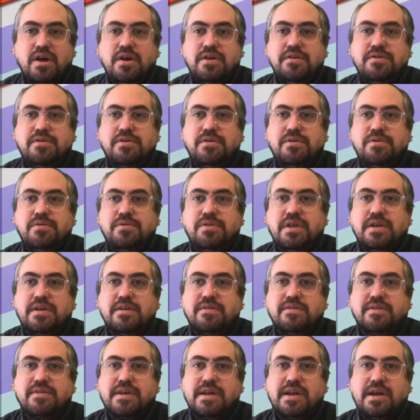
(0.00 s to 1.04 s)
So
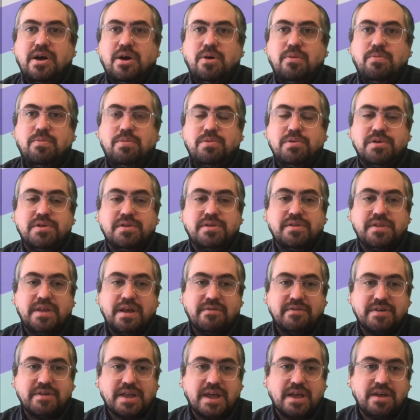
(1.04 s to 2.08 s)
things that help with
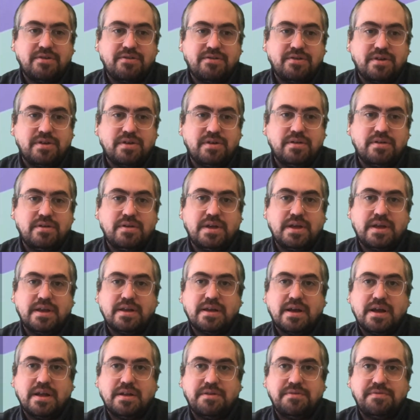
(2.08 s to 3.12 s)
navigation and
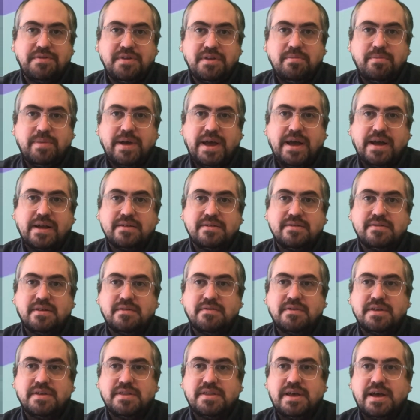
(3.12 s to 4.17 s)
kind of feedback and
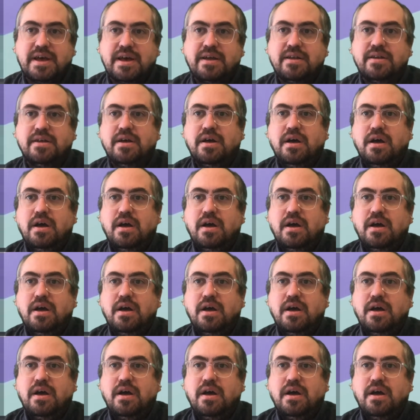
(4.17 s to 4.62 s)
stuff like that.